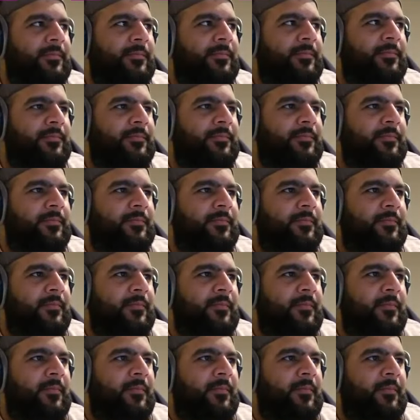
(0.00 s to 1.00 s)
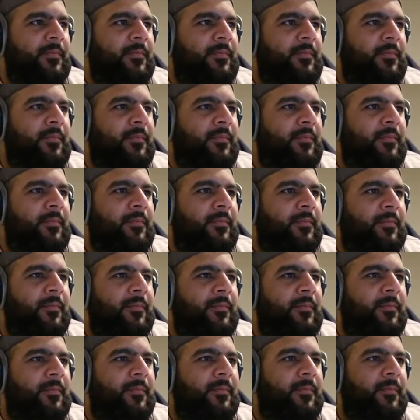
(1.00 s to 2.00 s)

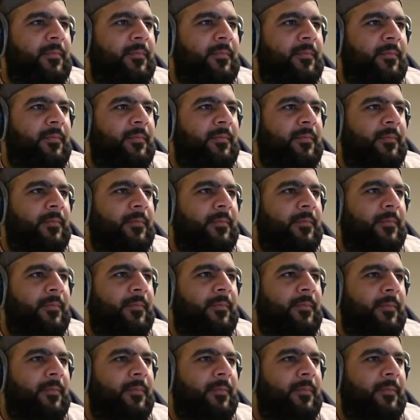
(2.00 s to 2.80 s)
(silence)